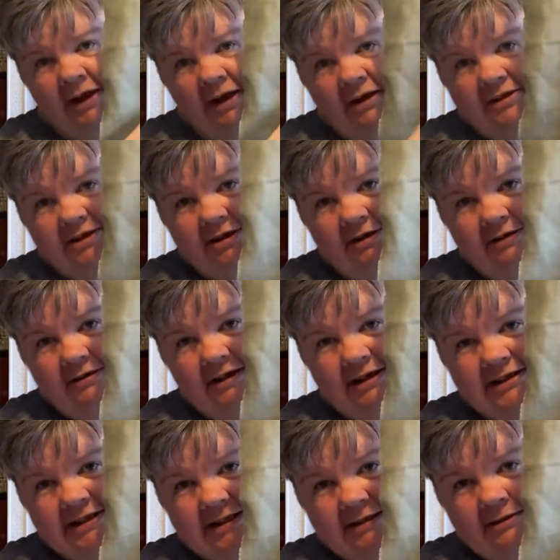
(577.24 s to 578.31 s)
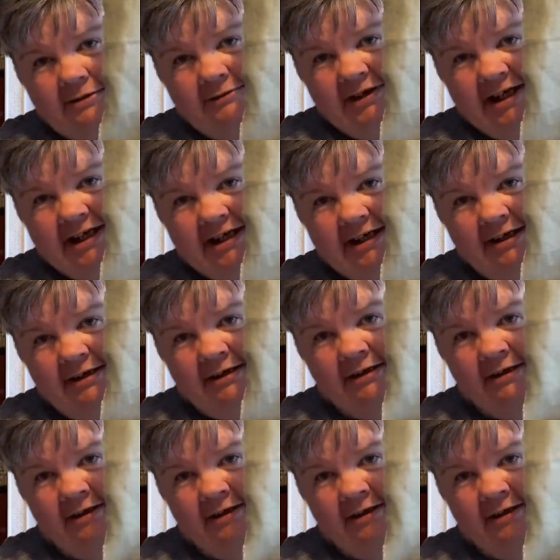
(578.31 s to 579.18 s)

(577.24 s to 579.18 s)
So I did it over here,